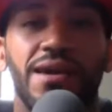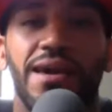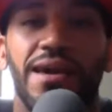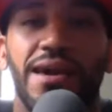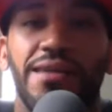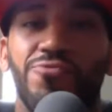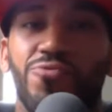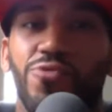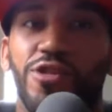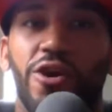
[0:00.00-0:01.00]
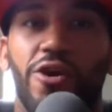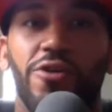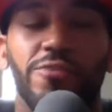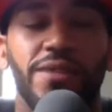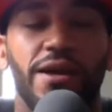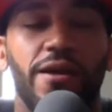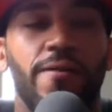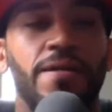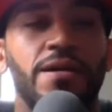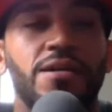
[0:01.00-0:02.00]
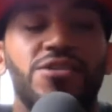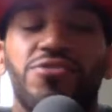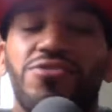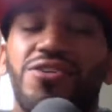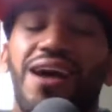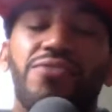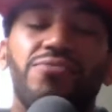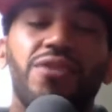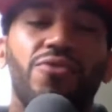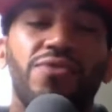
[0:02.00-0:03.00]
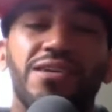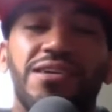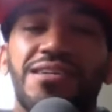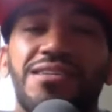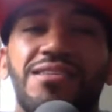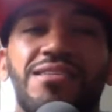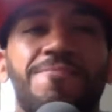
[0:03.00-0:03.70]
and really hurt him there. So, I don't know. He's